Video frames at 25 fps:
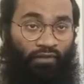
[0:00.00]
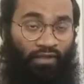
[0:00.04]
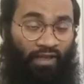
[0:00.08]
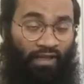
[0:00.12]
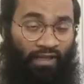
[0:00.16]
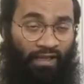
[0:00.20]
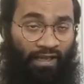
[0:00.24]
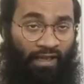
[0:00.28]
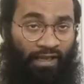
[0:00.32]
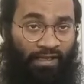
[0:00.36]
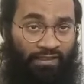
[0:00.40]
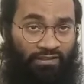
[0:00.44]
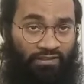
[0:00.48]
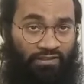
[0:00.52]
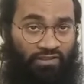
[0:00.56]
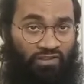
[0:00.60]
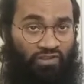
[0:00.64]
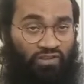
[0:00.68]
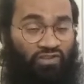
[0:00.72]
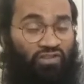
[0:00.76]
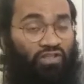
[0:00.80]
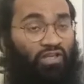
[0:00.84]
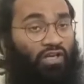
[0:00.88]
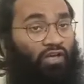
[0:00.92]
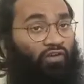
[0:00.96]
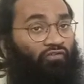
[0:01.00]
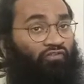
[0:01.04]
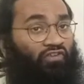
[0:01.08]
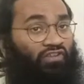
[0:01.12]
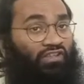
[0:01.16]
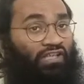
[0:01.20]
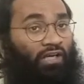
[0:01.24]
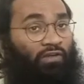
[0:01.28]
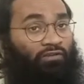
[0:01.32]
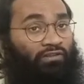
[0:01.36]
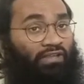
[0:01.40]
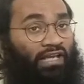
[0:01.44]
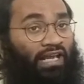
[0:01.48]
Hence,
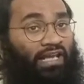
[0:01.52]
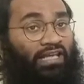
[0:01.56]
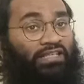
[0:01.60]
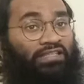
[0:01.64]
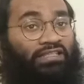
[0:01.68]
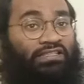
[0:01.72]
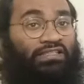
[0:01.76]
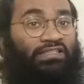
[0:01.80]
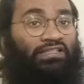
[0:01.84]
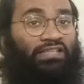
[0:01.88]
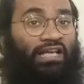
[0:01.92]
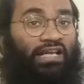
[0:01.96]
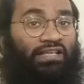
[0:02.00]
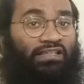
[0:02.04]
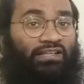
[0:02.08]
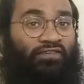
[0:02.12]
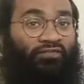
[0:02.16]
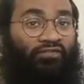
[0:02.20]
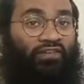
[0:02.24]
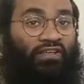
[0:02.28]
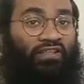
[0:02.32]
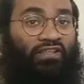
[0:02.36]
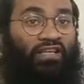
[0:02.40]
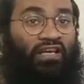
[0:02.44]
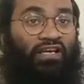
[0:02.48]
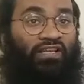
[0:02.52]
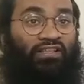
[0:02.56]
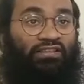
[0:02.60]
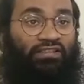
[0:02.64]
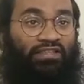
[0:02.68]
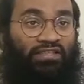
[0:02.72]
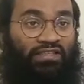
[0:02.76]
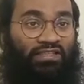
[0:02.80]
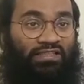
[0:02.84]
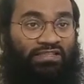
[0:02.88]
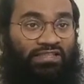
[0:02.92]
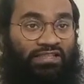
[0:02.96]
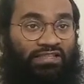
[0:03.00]
without any side effect, the
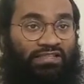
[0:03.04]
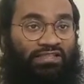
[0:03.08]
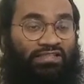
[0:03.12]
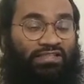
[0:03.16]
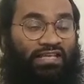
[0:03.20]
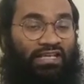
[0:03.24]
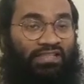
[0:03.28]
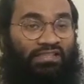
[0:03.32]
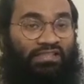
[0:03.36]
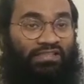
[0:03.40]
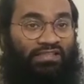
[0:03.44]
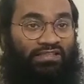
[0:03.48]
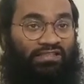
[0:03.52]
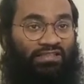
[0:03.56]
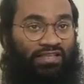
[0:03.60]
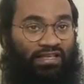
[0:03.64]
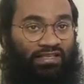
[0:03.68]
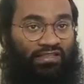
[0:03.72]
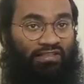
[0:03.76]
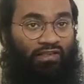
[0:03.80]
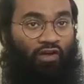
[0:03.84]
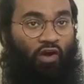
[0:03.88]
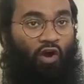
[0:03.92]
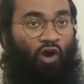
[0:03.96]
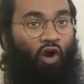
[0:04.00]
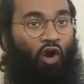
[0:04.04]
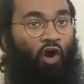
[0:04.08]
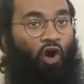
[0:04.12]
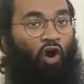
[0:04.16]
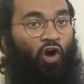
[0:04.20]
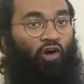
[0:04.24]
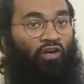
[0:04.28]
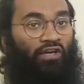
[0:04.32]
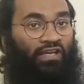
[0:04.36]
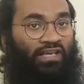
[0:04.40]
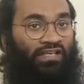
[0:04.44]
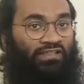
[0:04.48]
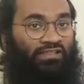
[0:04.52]
disease gets dead
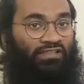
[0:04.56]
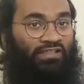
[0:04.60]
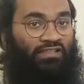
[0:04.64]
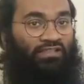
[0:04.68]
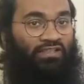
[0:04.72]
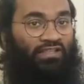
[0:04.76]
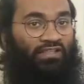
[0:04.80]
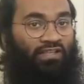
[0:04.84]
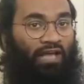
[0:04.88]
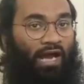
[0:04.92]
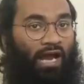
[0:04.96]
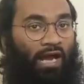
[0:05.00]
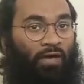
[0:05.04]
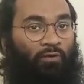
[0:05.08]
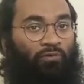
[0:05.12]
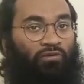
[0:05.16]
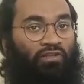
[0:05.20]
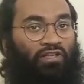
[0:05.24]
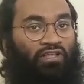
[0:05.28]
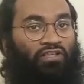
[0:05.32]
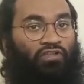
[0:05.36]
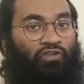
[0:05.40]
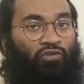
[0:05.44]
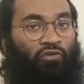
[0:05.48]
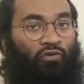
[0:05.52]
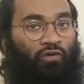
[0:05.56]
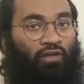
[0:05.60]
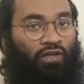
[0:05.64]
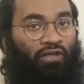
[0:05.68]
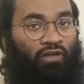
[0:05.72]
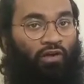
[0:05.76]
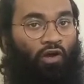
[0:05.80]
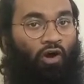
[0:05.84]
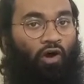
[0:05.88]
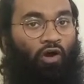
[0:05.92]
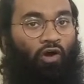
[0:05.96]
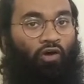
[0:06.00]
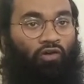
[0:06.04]
or ejected out in
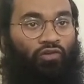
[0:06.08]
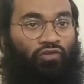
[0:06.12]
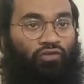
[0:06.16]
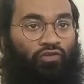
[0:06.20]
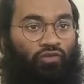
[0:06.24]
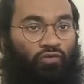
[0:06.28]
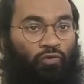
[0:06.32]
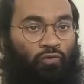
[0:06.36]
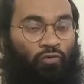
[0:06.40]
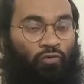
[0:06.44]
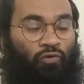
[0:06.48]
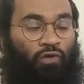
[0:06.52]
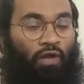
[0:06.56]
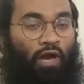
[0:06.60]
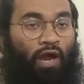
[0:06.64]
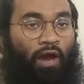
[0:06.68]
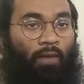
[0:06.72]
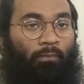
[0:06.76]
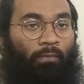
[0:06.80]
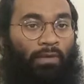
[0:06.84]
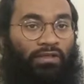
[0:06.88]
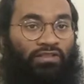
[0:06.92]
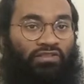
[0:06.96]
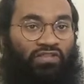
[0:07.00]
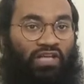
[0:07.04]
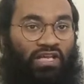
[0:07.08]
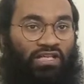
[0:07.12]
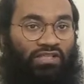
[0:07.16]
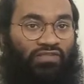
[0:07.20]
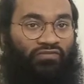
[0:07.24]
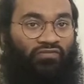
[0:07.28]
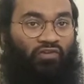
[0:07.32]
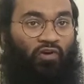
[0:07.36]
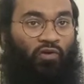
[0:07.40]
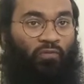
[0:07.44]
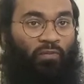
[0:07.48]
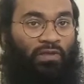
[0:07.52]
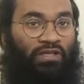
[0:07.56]
urine or stool by
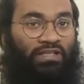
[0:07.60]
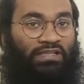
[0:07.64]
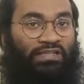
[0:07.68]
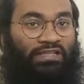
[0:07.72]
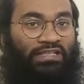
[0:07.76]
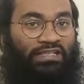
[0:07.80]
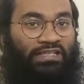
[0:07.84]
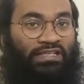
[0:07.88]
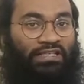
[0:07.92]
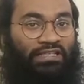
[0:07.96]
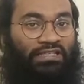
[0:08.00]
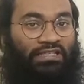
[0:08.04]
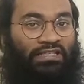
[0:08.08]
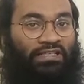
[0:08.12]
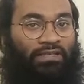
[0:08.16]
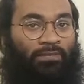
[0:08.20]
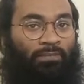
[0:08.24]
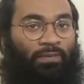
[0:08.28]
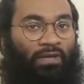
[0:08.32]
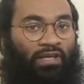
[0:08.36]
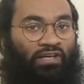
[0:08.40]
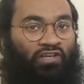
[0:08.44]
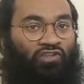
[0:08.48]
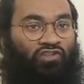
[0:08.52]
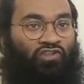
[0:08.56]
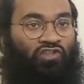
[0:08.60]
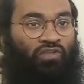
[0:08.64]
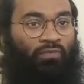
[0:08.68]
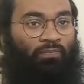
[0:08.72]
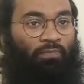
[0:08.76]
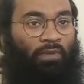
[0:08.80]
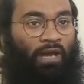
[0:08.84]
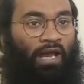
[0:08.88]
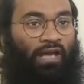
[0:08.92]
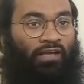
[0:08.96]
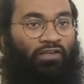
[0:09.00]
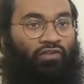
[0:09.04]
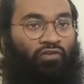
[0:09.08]
transforming the eaten up energy
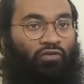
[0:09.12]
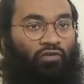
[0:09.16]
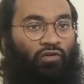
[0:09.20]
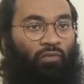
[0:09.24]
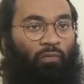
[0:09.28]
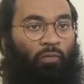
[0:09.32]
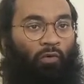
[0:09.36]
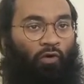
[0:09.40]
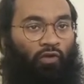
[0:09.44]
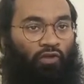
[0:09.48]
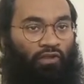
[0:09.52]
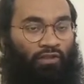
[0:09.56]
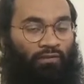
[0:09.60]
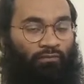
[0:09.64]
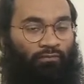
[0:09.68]
back to the body.